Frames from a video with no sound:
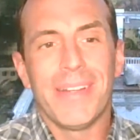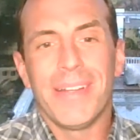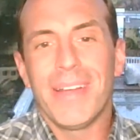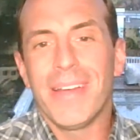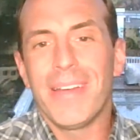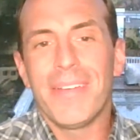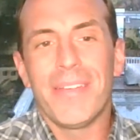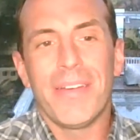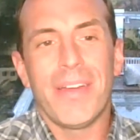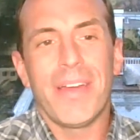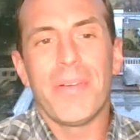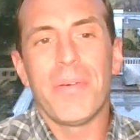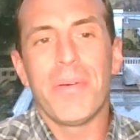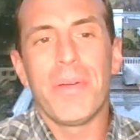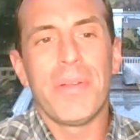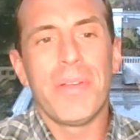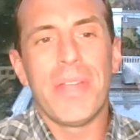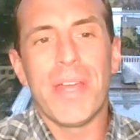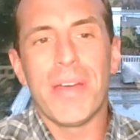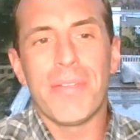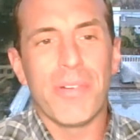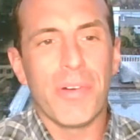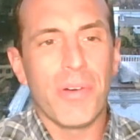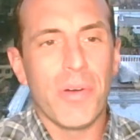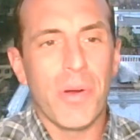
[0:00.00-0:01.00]
We
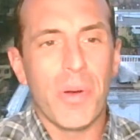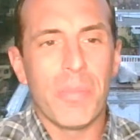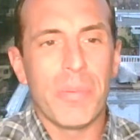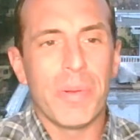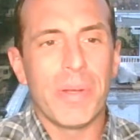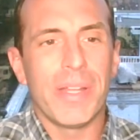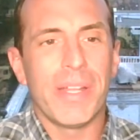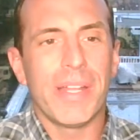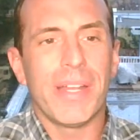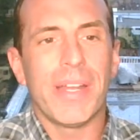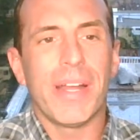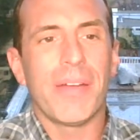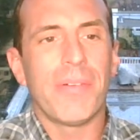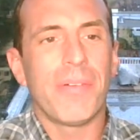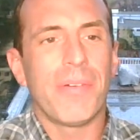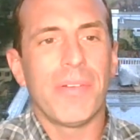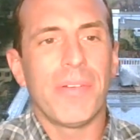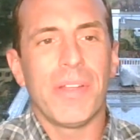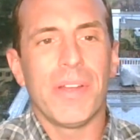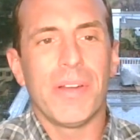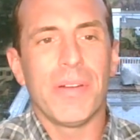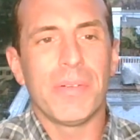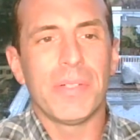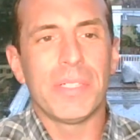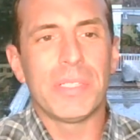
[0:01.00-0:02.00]
never opened it.
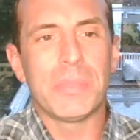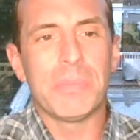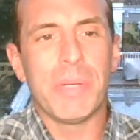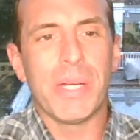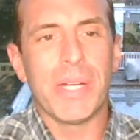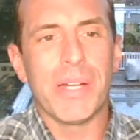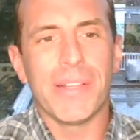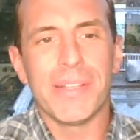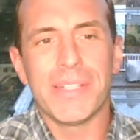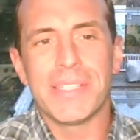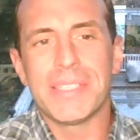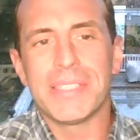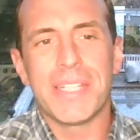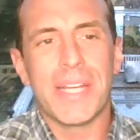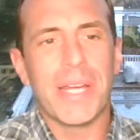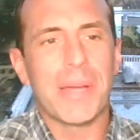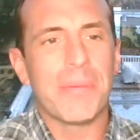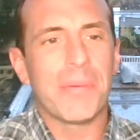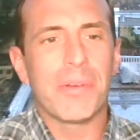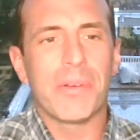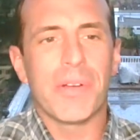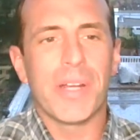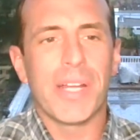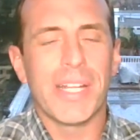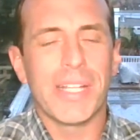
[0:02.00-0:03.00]
We spent all this time
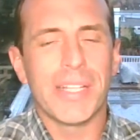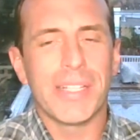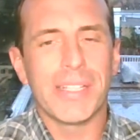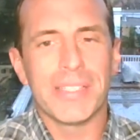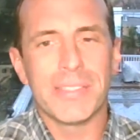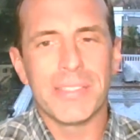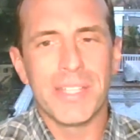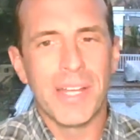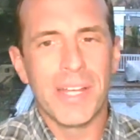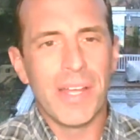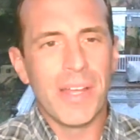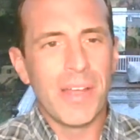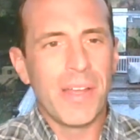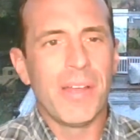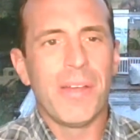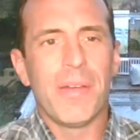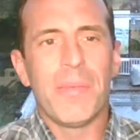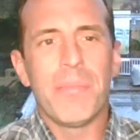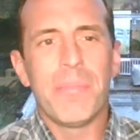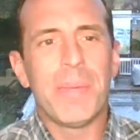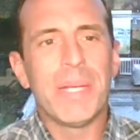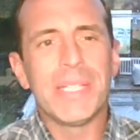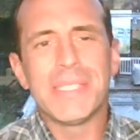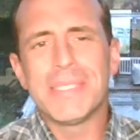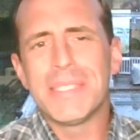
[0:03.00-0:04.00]
creating this
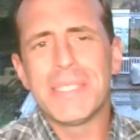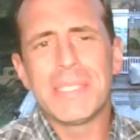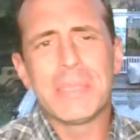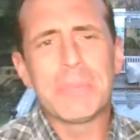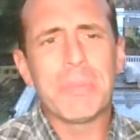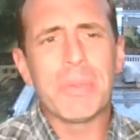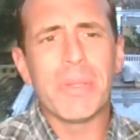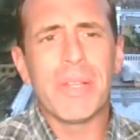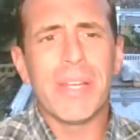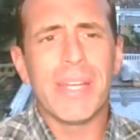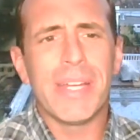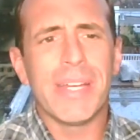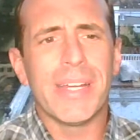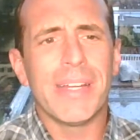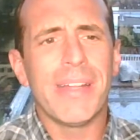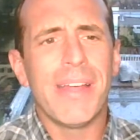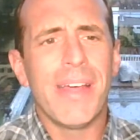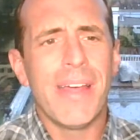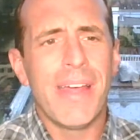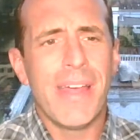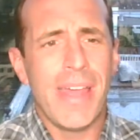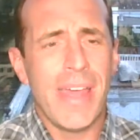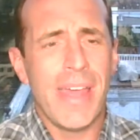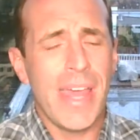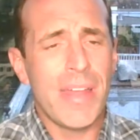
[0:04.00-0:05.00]
business plan,
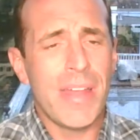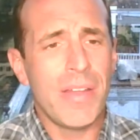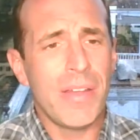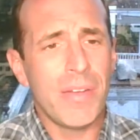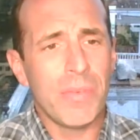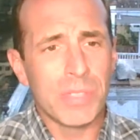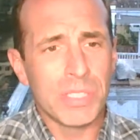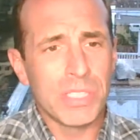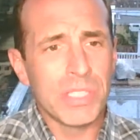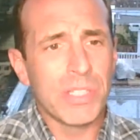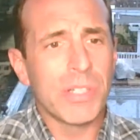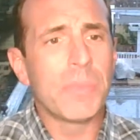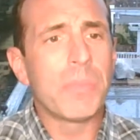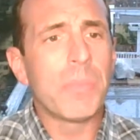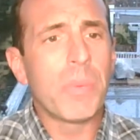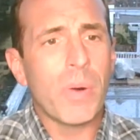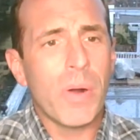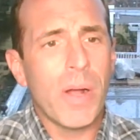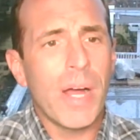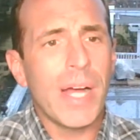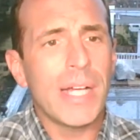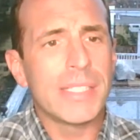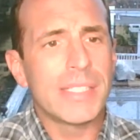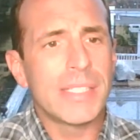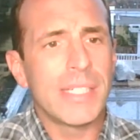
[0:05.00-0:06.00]
and it was a good
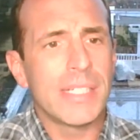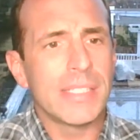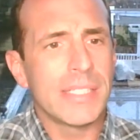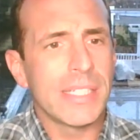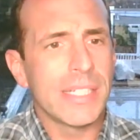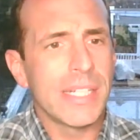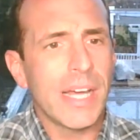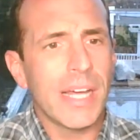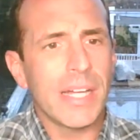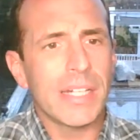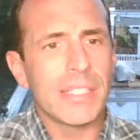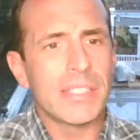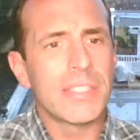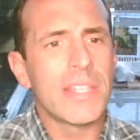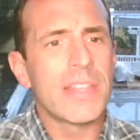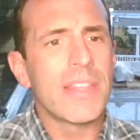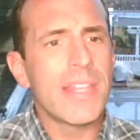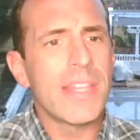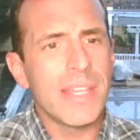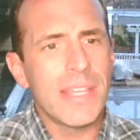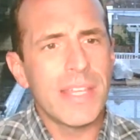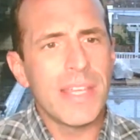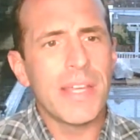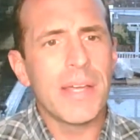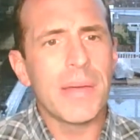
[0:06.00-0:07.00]
process. It got us
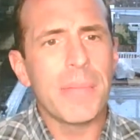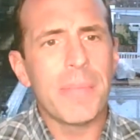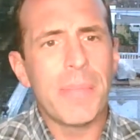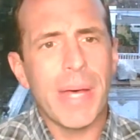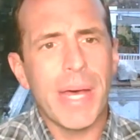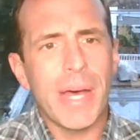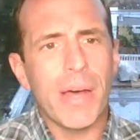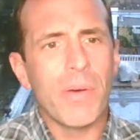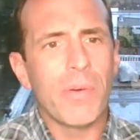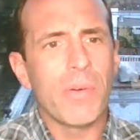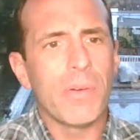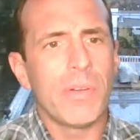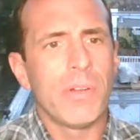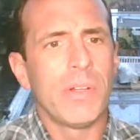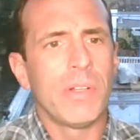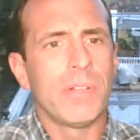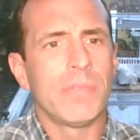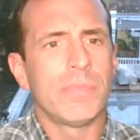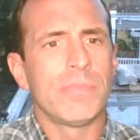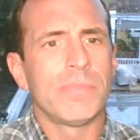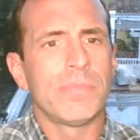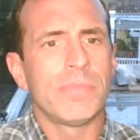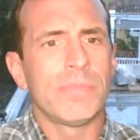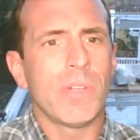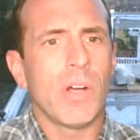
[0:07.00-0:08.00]
thinking about
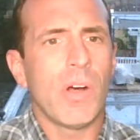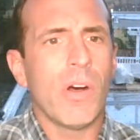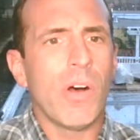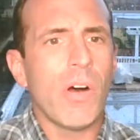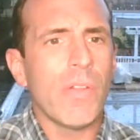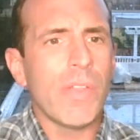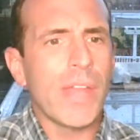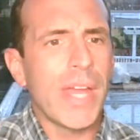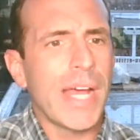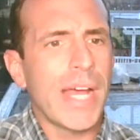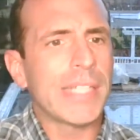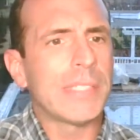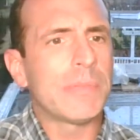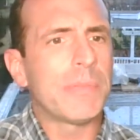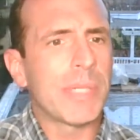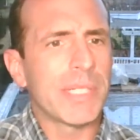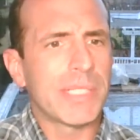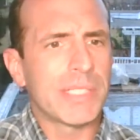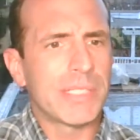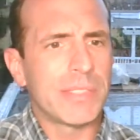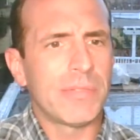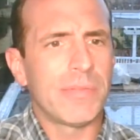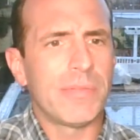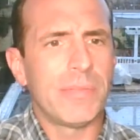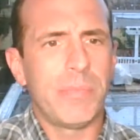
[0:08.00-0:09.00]
all the
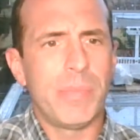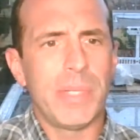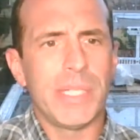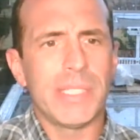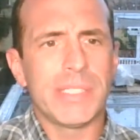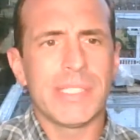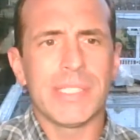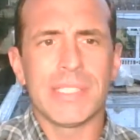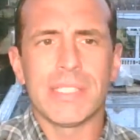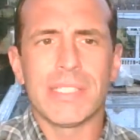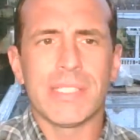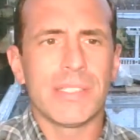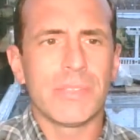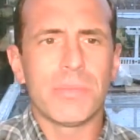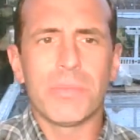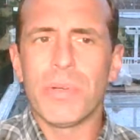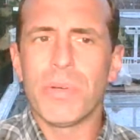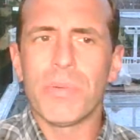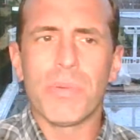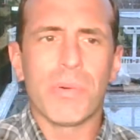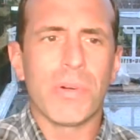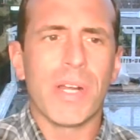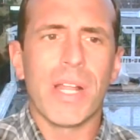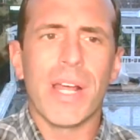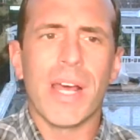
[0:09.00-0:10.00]
aspects of business because we
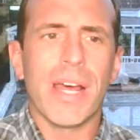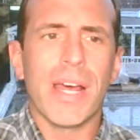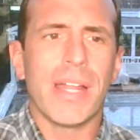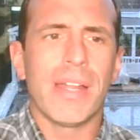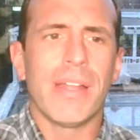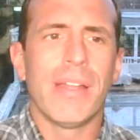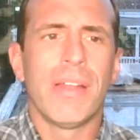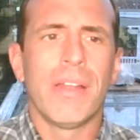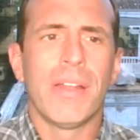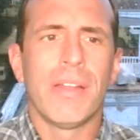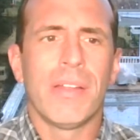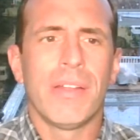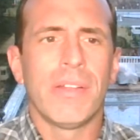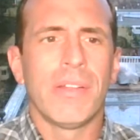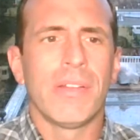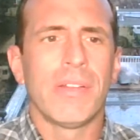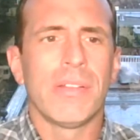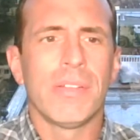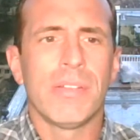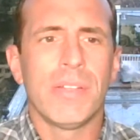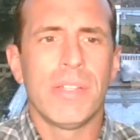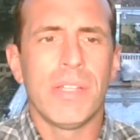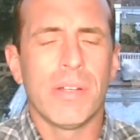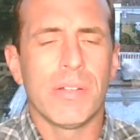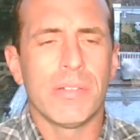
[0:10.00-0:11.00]
were not,
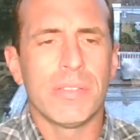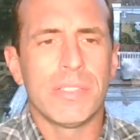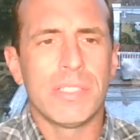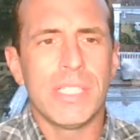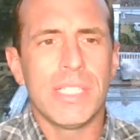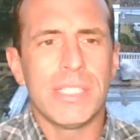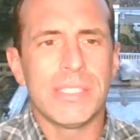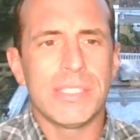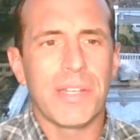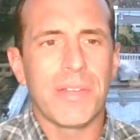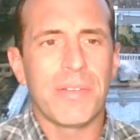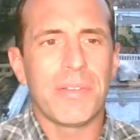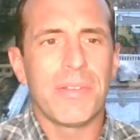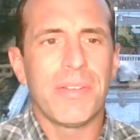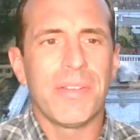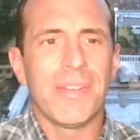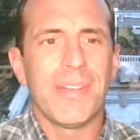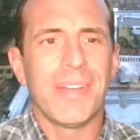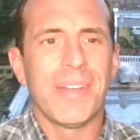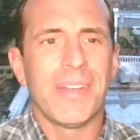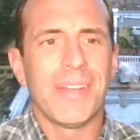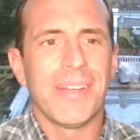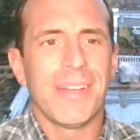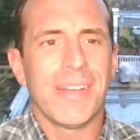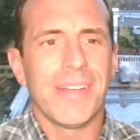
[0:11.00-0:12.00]
seasoned
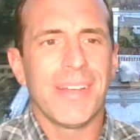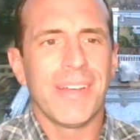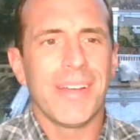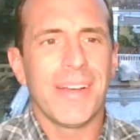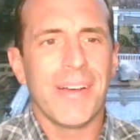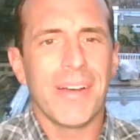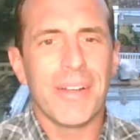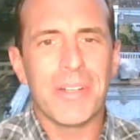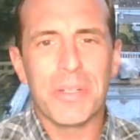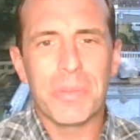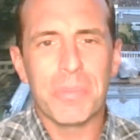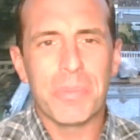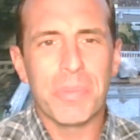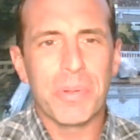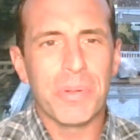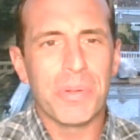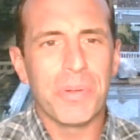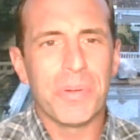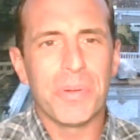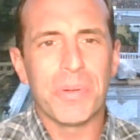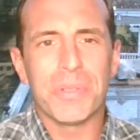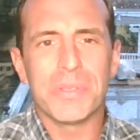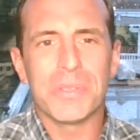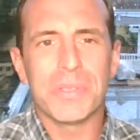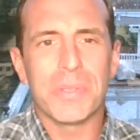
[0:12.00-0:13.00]

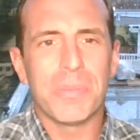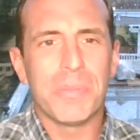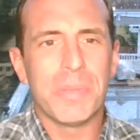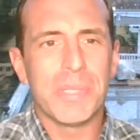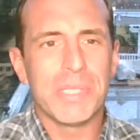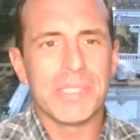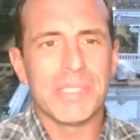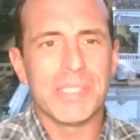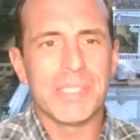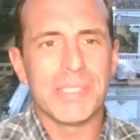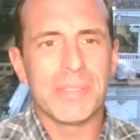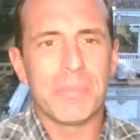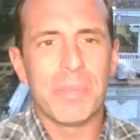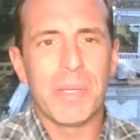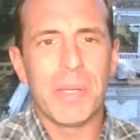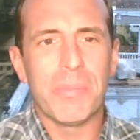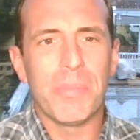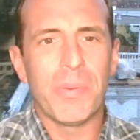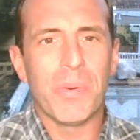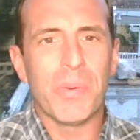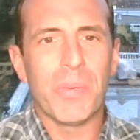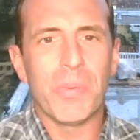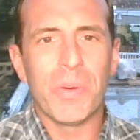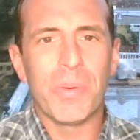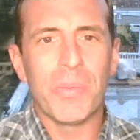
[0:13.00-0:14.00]
entrepreneurs or business
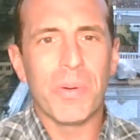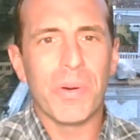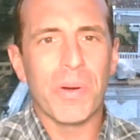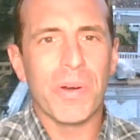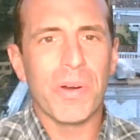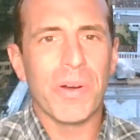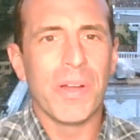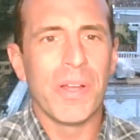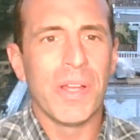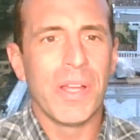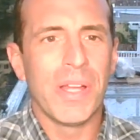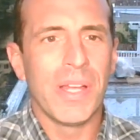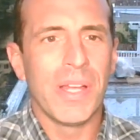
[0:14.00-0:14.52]
people. We were,